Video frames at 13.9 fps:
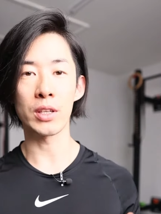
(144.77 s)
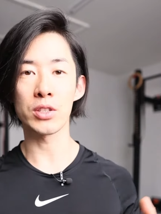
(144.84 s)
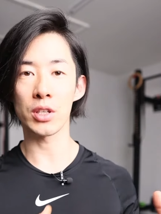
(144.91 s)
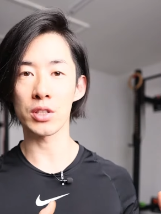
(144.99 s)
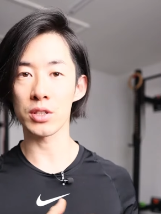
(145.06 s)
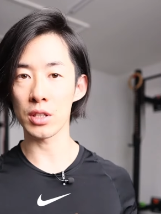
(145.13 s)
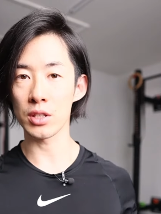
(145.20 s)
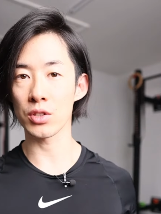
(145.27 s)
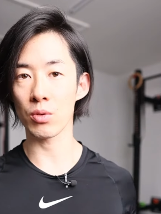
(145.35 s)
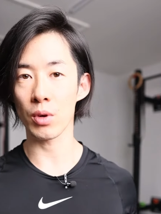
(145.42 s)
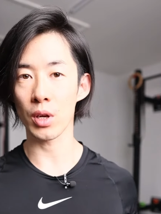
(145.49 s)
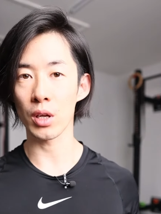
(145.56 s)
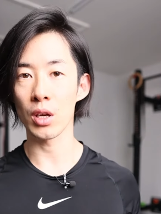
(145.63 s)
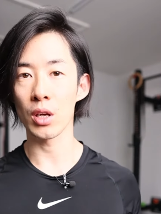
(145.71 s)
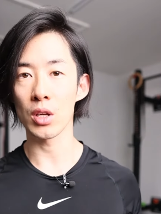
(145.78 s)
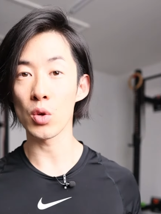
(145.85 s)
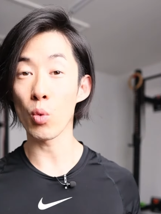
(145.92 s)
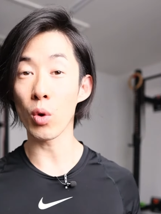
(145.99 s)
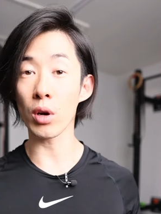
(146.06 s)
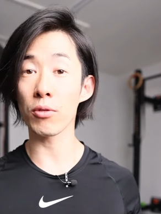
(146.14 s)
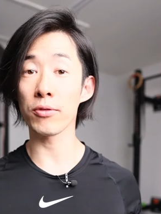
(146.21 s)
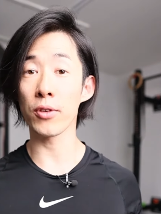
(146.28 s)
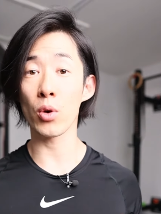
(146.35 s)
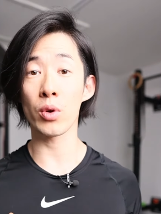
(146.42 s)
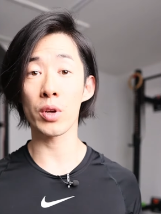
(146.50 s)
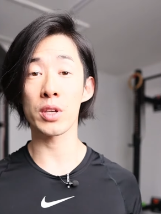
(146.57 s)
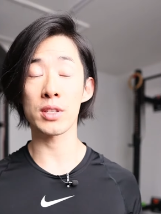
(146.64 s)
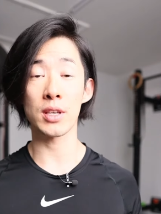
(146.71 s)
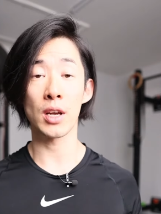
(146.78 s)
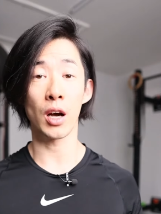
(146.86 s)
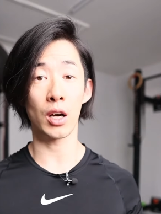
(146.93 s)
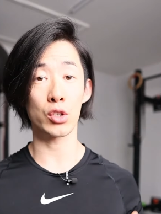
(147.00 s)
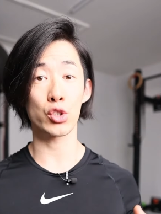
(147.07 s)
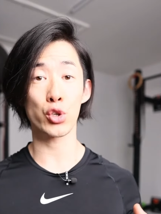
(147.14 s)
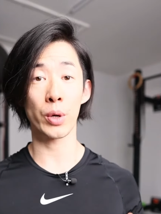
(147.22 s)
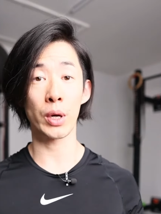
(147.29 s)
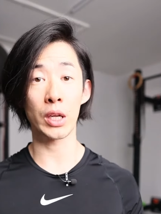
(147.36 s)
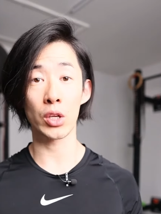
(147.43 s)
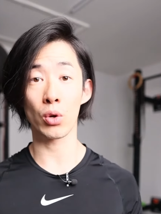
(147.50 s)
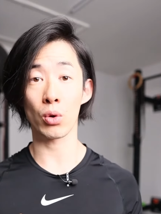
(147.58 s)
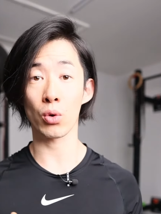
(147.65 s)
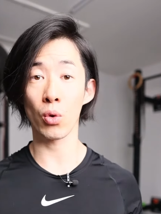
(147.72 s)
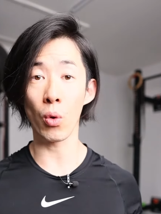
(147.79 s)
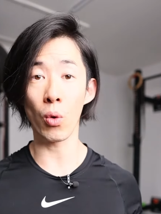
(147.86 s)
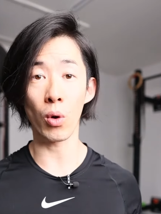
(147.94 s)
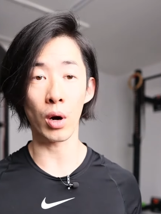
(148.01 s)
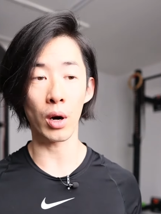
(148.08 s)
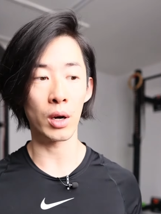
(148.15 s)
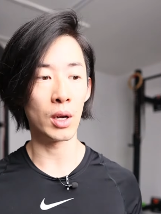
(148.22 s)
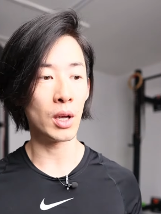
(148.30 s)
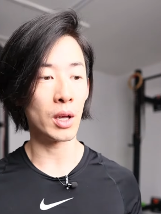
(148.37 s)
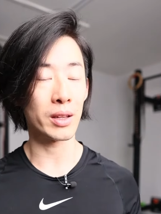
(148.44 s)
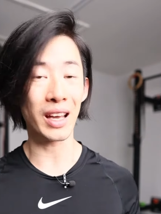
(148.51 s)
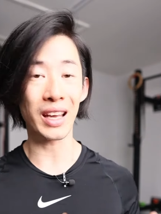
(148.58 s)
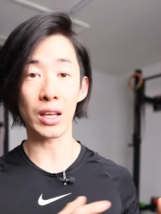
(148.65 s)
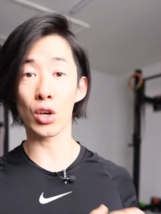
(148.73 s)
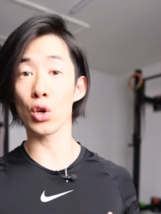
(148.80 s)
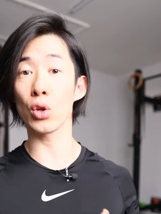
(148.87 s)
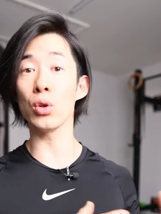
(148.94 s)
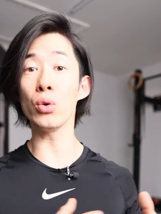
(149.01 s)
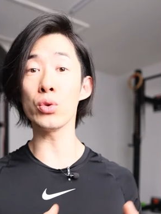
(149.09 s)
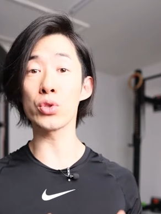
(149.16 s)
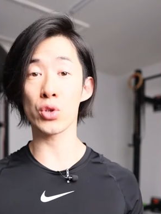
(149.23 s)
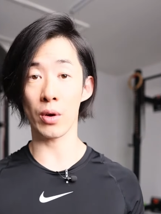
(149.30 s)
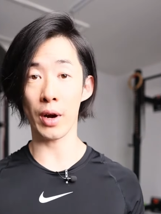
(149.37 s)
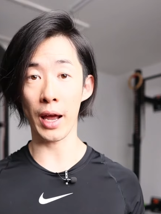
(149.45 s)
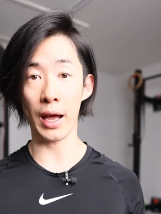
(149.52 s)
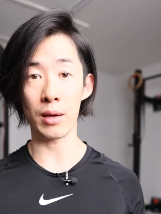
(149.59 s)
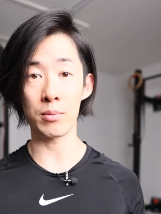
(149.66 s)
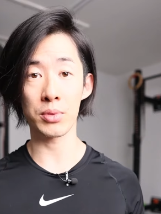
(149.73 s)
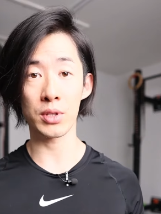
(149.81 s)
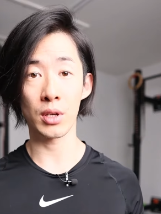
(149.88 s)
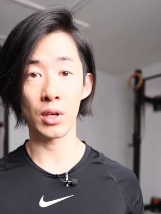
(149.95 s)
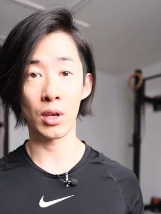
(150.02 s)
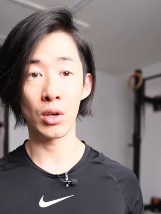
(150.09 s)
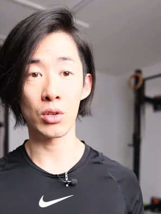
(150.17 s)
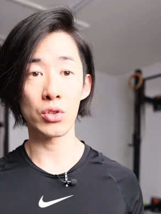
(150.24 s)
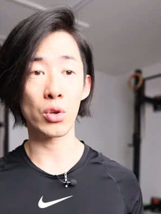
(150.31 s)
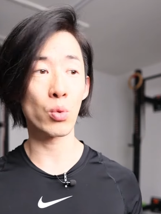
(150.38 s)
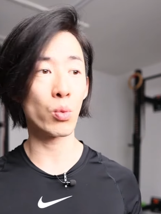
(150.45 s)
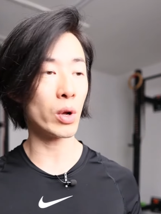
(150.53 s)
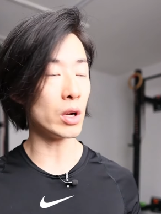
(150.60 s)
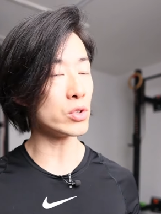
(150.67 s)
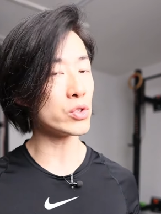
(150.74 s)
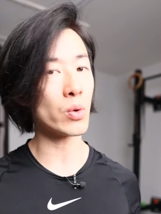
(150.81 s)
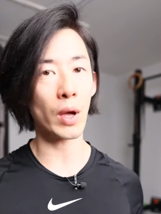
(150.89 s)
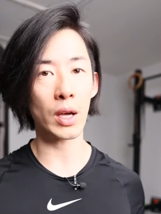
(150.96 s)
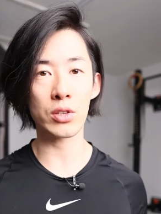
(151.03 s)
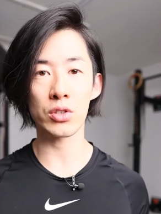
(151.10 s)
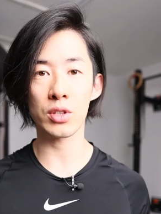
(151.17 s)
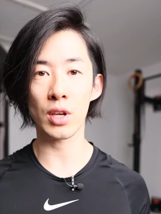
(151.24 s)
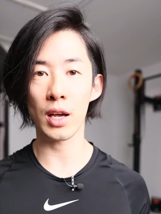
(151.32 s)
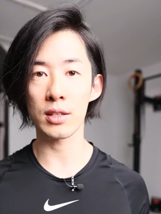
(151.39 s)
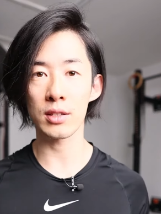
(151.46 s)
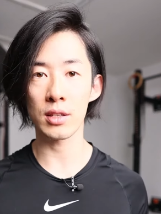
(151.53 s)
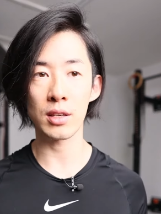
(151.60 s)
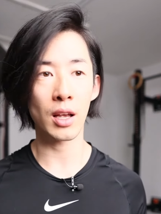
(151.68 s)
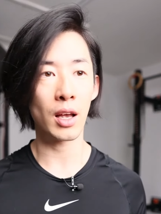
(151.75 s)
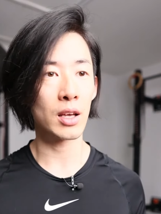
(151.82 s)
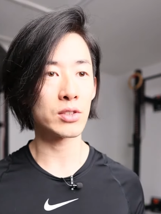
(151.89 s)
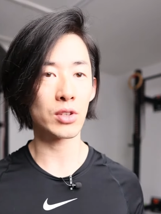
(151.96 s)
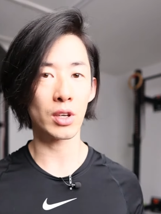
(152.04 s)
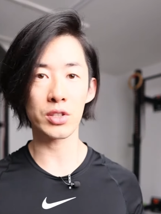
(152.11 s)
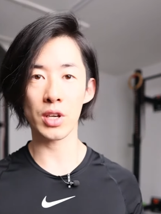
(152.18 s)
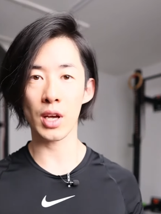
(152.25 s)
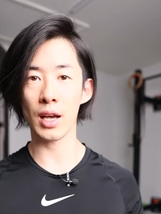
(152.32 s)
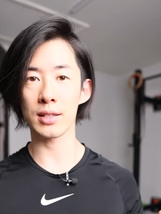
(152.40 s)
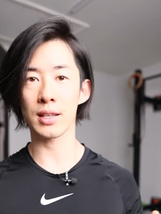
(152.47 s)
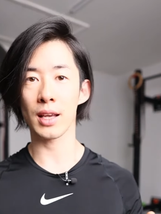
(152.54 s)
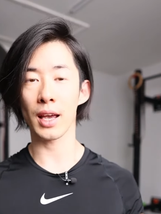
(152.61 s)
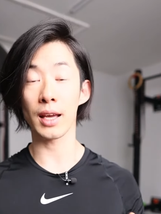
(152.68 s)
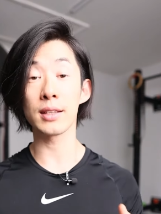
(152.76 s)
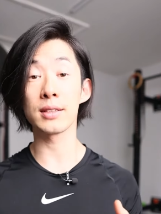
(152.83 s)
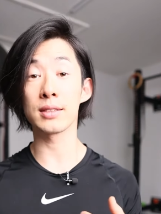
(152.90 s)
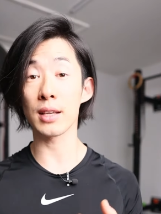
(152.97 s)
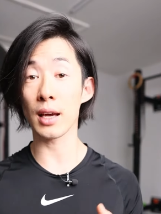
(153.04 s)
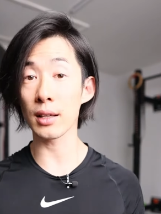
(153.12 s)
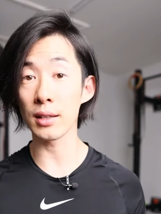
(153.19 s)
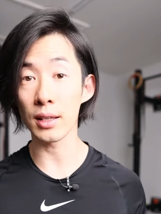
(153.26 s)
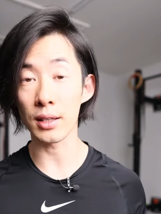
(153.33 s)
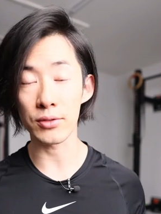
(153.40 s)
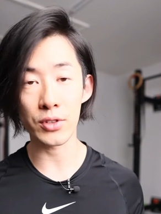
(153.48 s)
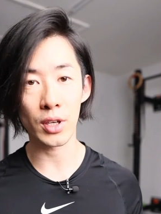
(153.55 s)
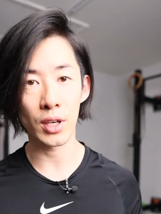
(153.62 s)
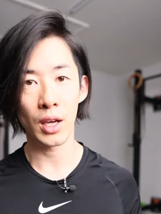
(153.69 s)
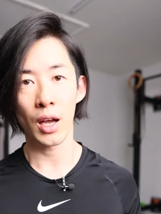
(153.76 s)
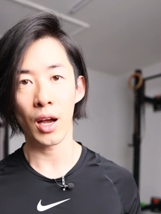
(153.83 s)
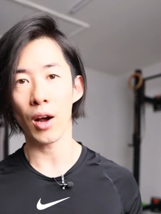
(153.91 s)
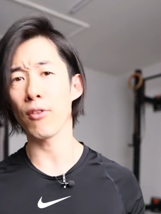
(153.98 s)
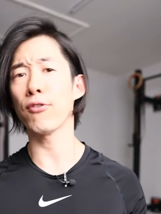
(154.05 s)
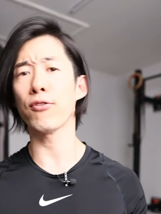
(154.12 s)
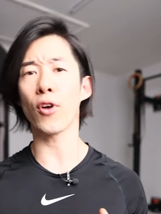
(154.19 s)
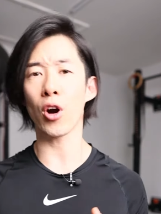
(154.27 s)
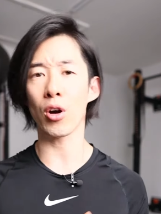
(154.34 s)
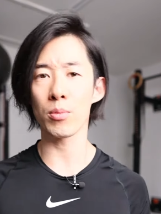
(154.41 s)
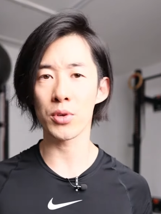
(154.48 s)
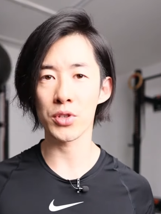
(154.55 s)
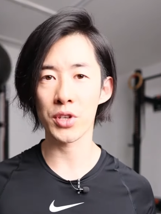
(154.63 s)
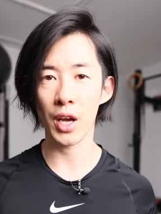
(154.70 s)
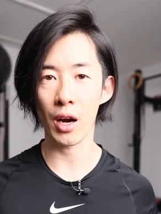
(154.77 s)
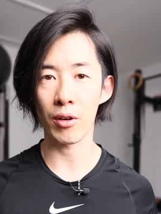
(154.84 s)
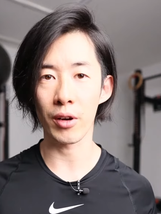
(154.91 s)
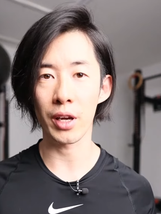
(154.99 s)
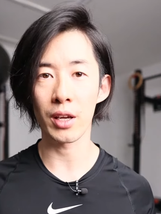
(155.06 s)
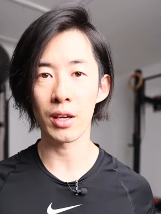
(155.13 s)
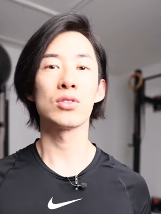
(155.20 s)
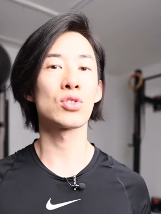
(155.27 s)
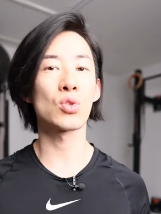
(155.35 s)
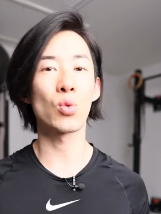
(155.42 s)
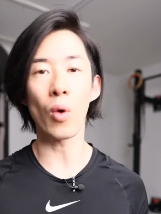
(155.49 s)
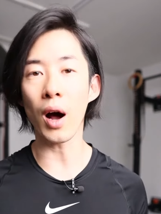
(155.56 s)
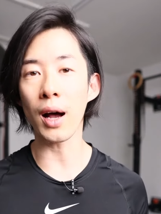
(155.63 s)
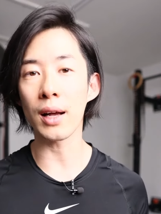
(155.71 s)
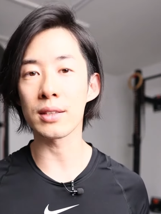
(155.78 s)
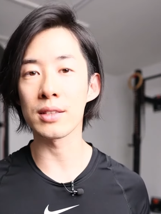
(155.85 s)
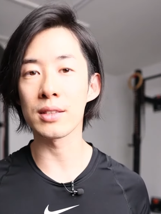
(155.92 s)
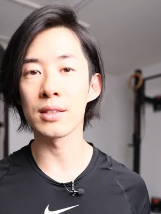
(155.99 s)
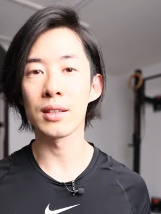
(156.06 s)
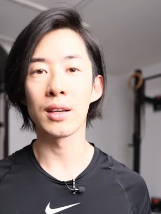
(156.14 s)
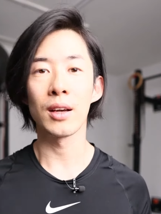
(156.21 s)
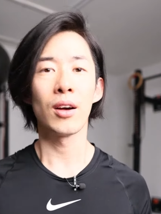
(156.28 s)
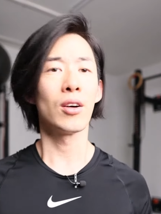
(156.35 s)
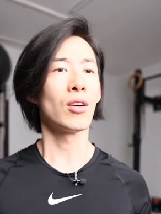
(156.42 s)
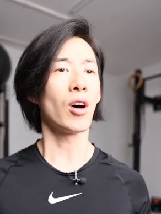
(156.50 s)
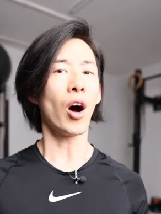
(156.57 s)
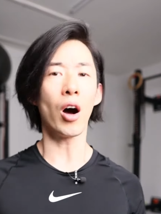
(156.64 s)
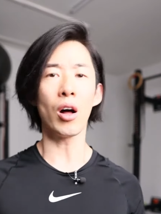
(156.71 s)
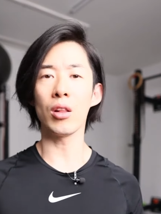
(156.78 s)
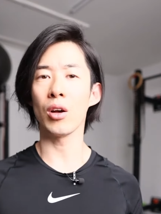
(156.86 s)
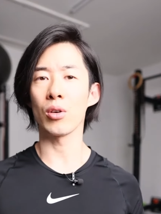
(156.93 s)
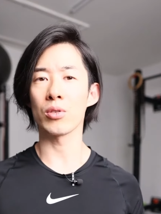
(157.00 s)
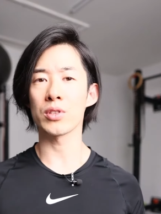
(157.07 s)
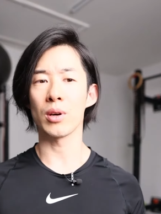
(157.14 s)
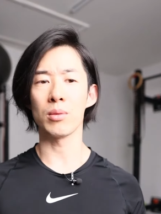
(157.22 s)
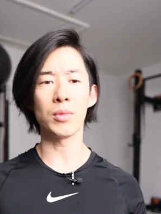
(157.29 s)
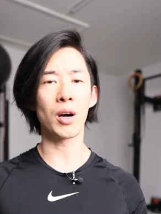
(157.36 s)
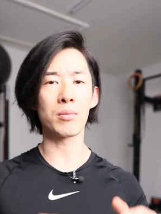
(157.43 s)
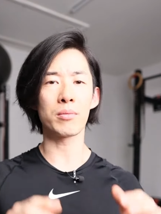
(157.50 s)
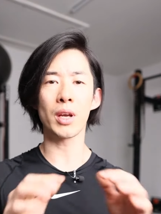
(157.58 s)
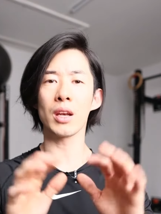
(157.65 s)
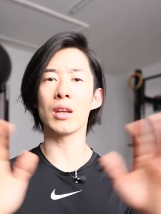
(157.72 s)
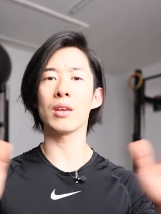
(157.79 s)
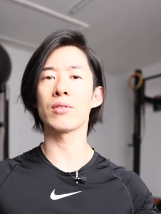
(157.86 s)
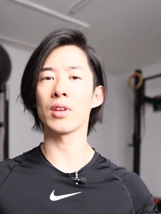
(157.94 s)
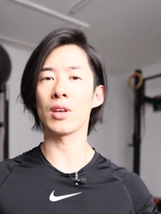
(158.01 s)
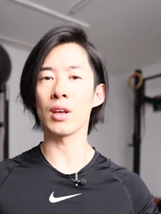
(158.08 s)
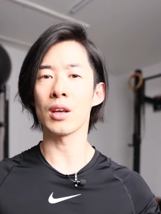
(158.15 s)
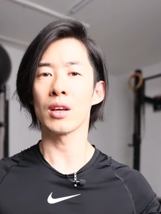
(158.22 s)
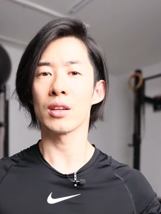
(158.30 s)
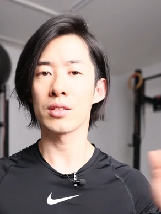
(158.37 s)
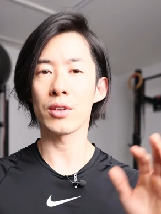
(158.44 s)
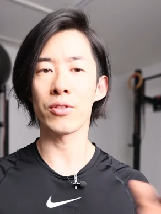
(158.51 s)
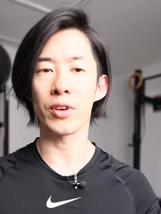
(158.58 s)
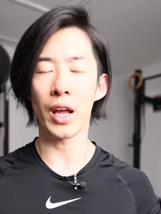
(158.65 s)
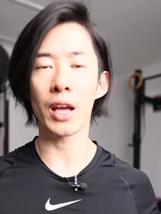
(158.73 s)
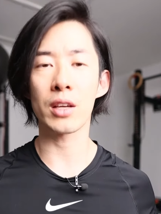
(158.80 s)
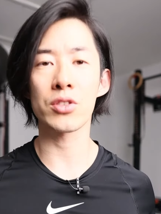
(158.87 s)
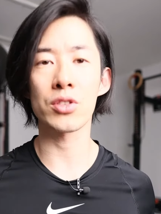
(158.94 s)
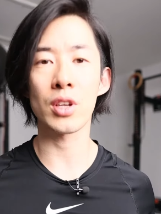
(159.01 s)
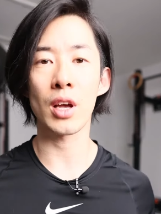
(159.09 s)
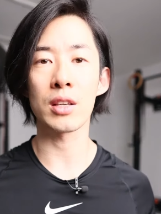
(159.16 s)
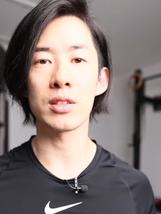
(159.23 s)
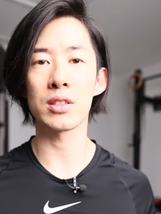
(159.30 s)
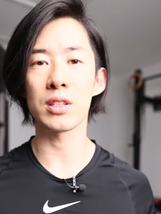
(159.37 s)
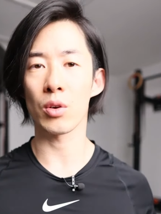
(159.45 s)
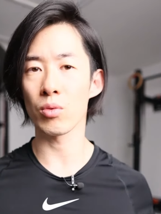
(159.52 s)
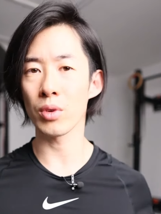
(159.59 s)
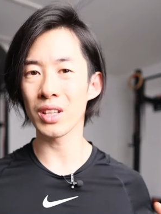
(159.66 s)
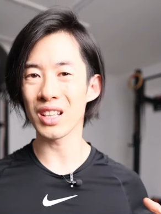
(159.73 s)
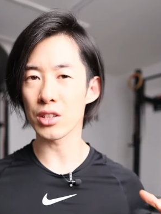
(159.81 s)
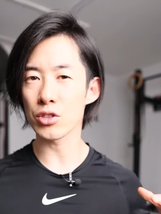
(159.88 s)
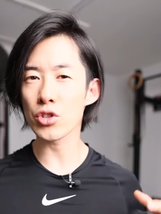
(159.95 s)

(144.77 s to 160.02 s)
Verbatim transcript: than just these three. You wanna focus on training your core. That includes your abs. So you wanna do exercises such as a deadlift, a farmer's carry, squats, hollows among many of the different exercises that really